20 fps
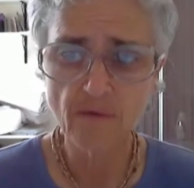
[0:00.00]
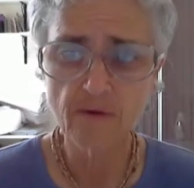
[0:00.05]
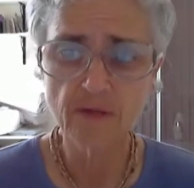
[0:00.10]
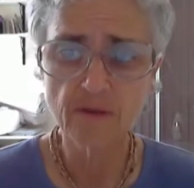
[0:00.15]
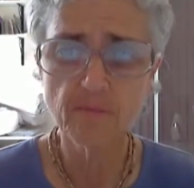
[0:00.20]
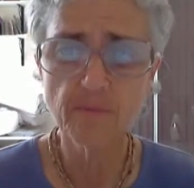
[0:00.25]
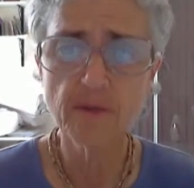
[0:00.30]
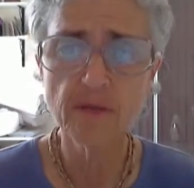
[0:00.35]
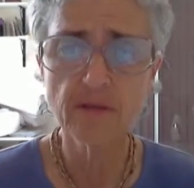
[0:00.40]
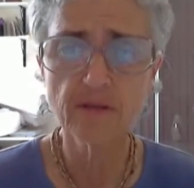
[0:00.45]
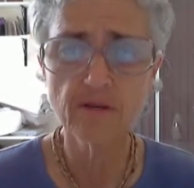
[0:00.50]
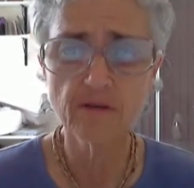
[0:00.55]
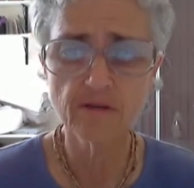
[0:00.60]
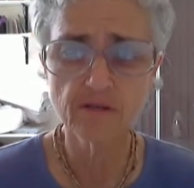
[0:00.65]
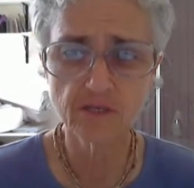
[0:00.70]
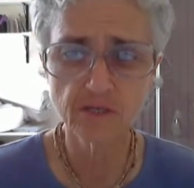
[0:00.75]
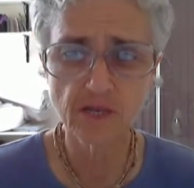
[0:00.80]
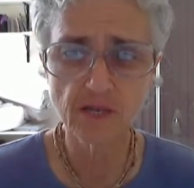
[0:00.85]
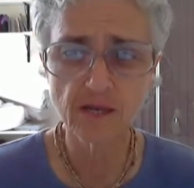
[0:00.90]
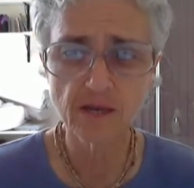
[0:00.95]
been to
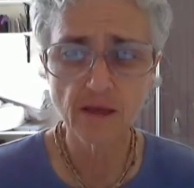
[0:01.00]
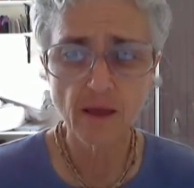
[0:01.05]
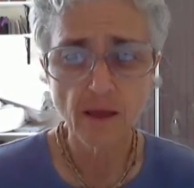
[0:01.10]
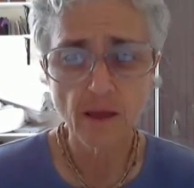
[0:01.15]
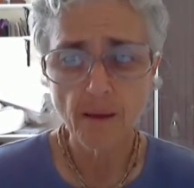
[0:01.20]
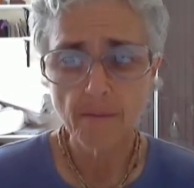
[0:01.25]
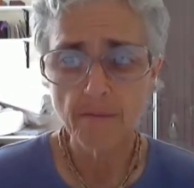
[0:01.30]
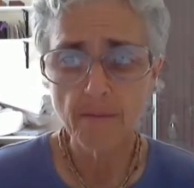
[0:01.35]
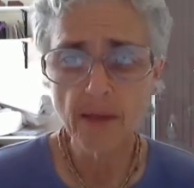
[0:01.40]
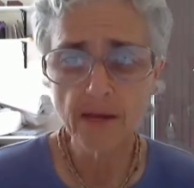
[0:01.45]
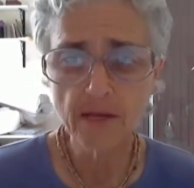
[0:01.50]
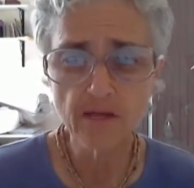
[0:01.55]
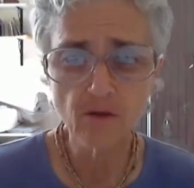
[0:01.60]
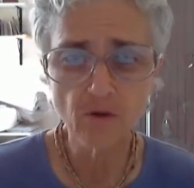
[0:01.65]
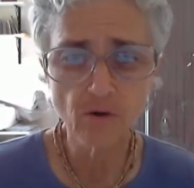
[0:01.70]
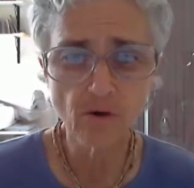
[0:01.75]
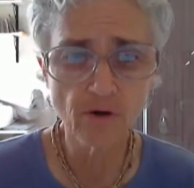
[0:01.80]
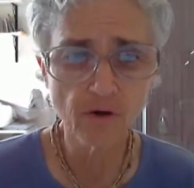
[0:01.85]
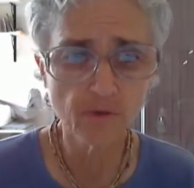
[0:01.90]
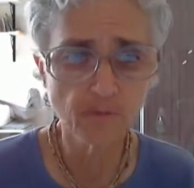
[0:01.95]
see many
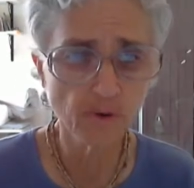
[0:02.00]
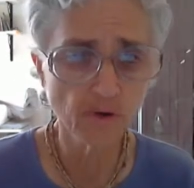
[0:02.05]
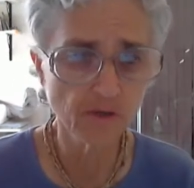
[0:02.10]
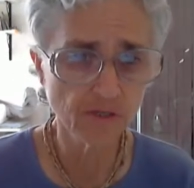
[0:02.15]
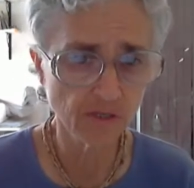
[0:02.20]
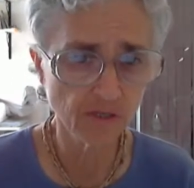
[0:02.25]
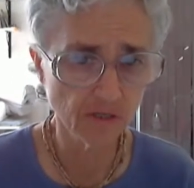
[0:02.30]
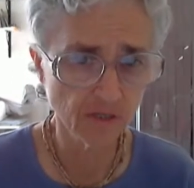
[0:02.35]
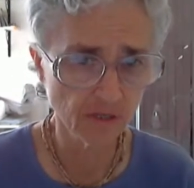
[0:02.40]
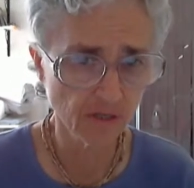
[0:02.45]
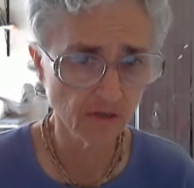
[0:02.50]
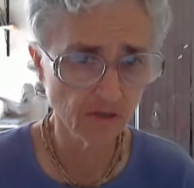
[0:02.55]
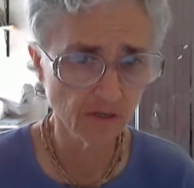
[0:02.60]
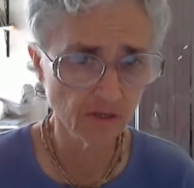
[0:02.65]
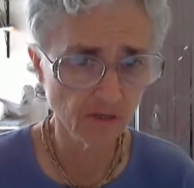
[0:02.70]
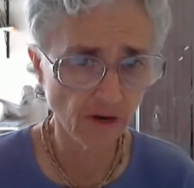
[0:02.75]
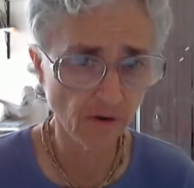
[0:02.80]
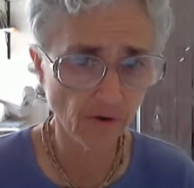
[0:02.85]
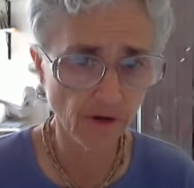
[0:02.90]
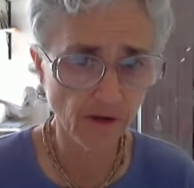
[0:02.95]
learned persons in
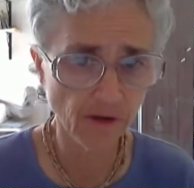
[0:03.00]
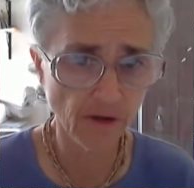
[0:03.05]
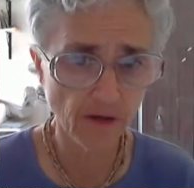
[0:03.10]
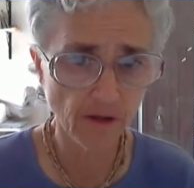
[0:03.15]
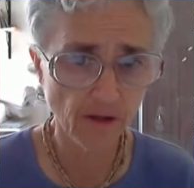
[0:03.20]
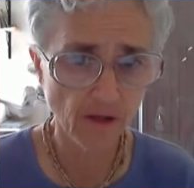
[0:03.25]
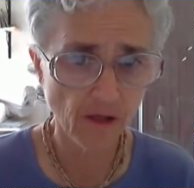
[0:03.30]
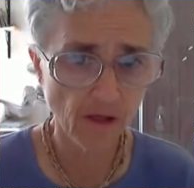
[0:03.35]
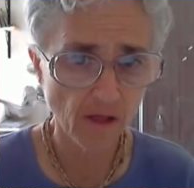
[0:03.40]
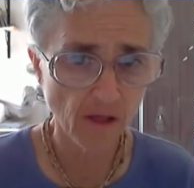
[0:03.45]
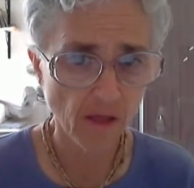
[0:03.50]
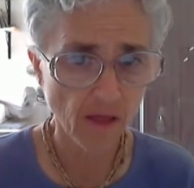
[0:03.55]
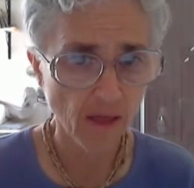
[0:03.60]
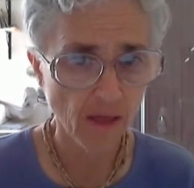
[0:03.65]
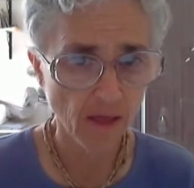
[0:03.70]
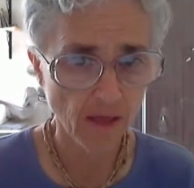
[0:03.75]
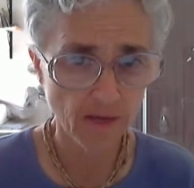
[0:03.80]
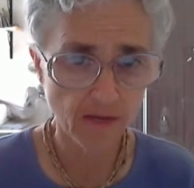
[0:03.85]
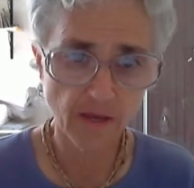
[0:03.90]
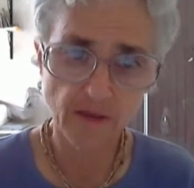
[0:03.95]
this area,
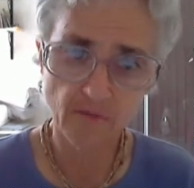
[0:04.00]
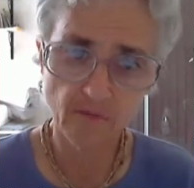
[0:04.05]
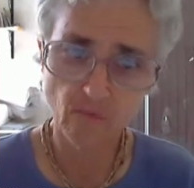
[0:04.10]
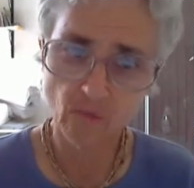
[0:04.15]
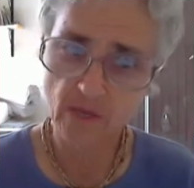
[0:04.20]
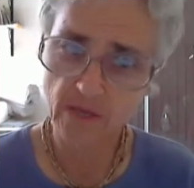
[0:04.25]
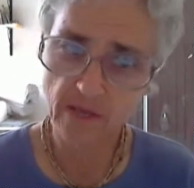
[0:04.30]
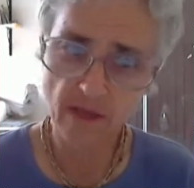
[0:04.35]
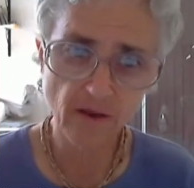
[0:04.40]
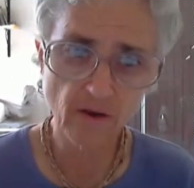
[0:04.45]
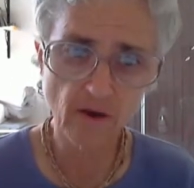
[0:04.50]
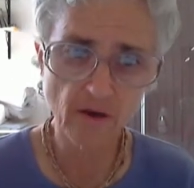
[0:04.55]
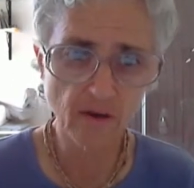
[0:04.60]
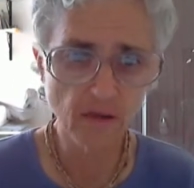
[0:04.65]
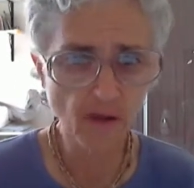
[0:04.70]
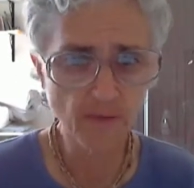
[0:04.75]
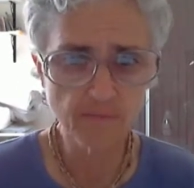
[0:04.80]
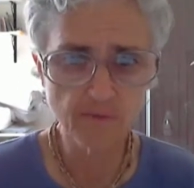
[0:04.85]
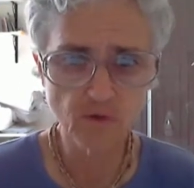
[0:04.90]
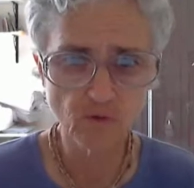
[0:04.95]
and yet we cannot
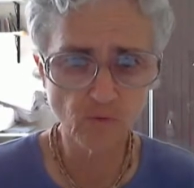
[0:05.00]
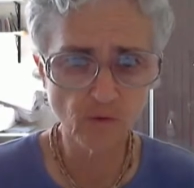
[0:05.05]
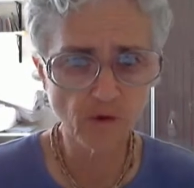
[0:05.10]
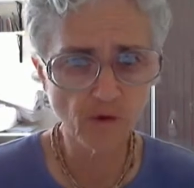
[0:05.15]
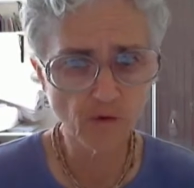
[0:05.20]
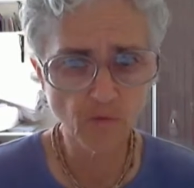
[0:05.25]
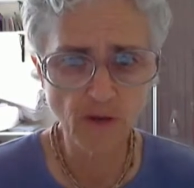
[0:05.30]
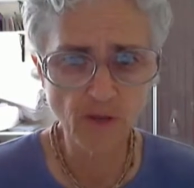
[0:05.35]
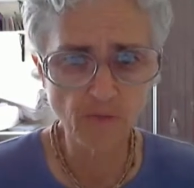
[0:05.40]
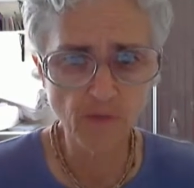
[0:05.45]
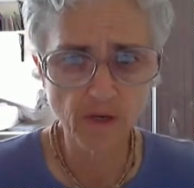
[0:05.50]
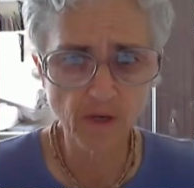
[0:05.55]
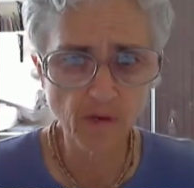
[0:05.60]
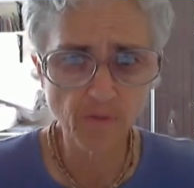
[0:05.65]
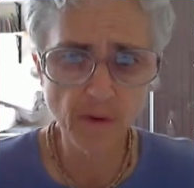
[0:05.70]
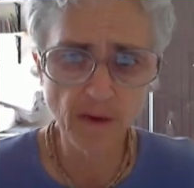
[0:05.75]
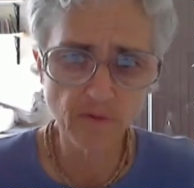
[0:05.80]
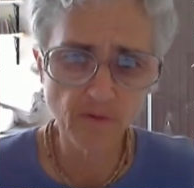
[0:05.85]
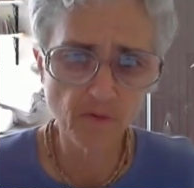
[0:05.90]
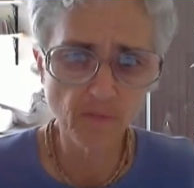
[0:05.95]
come to an agreement
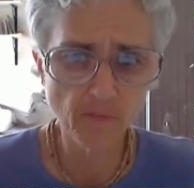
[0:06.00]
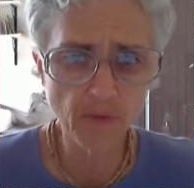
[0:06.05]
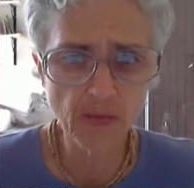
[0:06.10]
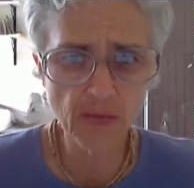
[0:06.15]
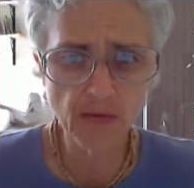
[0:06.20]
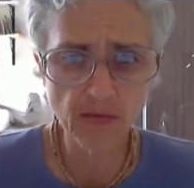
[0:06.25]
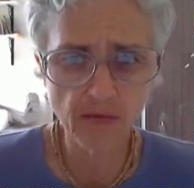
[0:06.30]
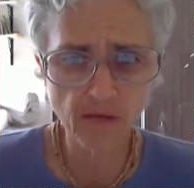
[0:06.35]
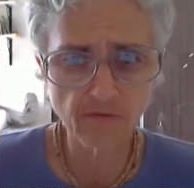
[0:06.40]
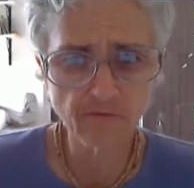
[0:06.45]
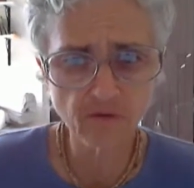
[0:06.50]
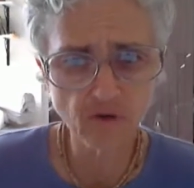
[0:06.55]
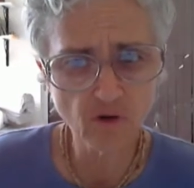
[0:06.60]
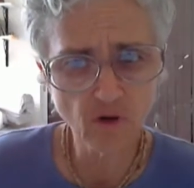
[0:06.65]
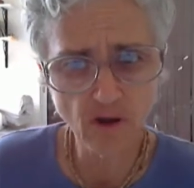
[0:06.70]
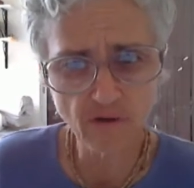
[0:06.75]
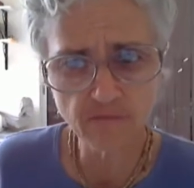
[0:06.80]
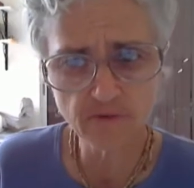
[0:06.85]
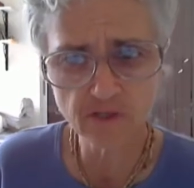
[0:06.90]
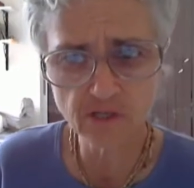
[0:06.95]
about the meaning of the
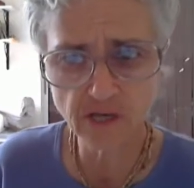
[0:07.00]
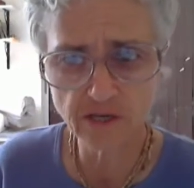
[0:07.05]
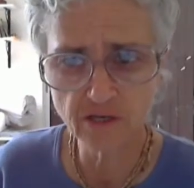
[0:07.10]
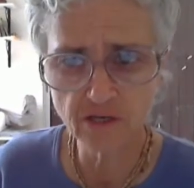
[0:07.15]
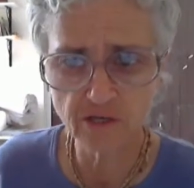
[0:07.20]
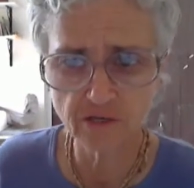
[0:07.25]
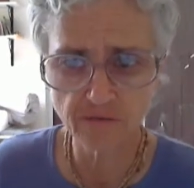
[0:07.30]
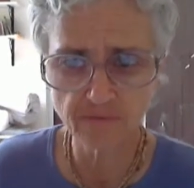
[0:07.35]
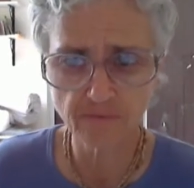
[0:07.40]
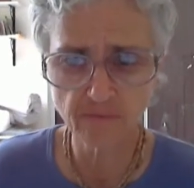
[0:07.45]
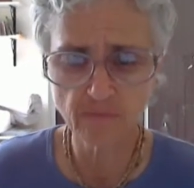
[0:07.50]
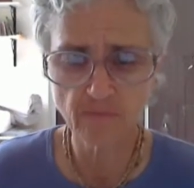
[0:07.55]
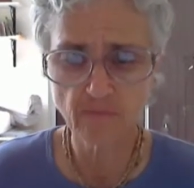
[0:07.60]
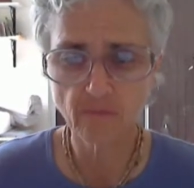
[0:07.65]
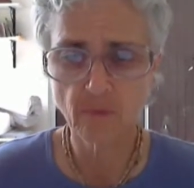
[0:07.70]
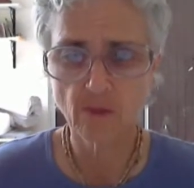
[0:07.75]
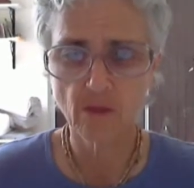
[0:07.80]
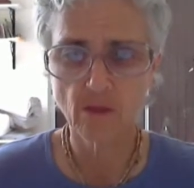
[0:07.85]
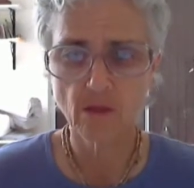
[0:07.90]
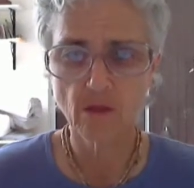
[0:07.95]
conversation.
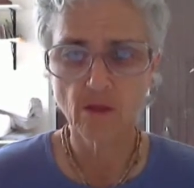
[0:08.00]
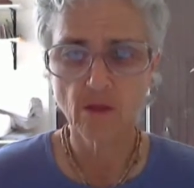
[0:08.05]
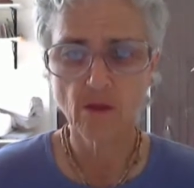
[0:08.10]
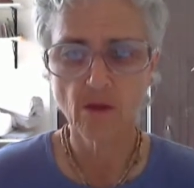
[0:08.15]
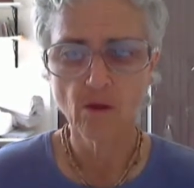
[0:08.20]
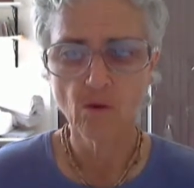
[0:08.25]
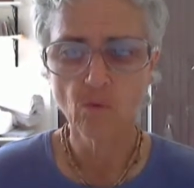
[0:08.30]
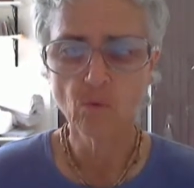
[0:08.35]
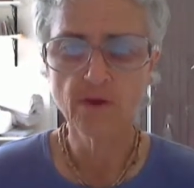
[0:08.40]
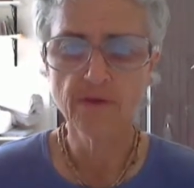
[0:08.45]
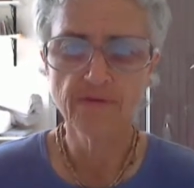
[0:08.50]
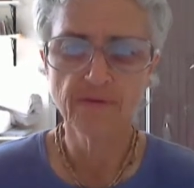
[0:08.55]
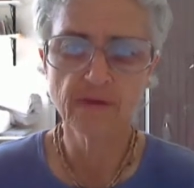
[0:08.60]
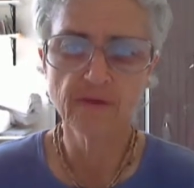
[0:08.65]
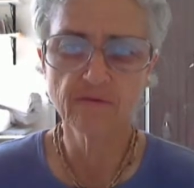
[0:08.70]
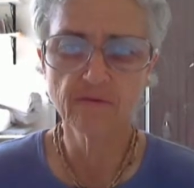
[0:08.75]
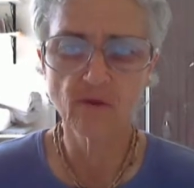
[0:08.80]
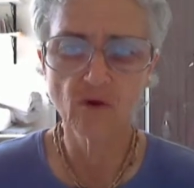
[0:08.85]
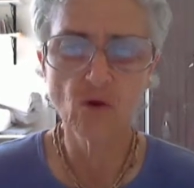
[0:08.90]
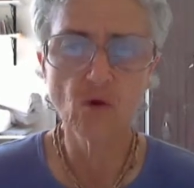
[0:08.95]
We
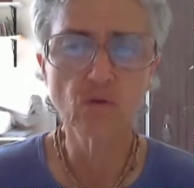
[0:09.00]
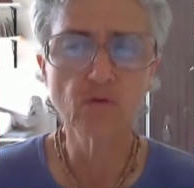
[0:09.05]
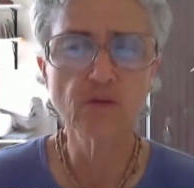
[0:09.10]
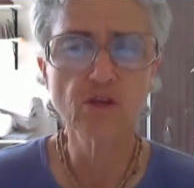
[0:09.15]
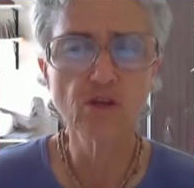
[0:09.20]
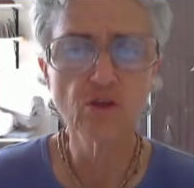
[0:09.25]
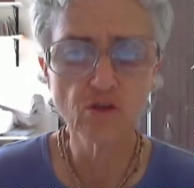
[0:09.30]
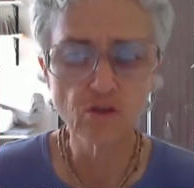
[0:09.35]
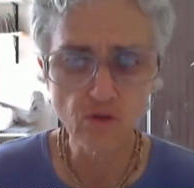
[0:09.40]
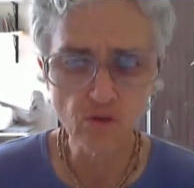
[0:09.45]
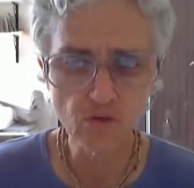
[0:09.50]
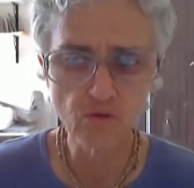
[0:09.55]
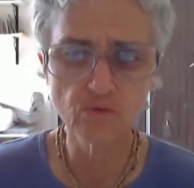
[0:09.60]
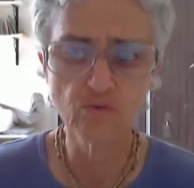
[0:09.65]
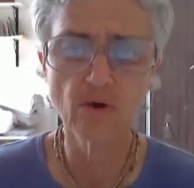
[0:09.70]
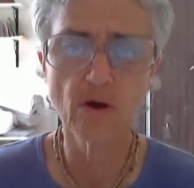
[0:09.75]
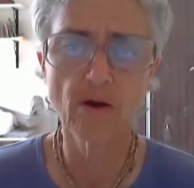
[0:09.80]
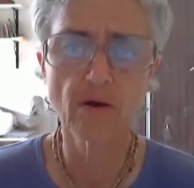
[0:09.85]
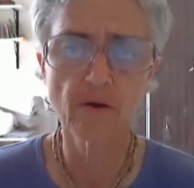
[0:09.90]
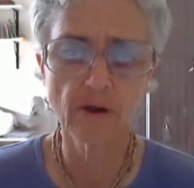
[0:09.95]
think that only
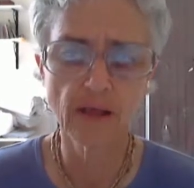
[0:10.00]
you are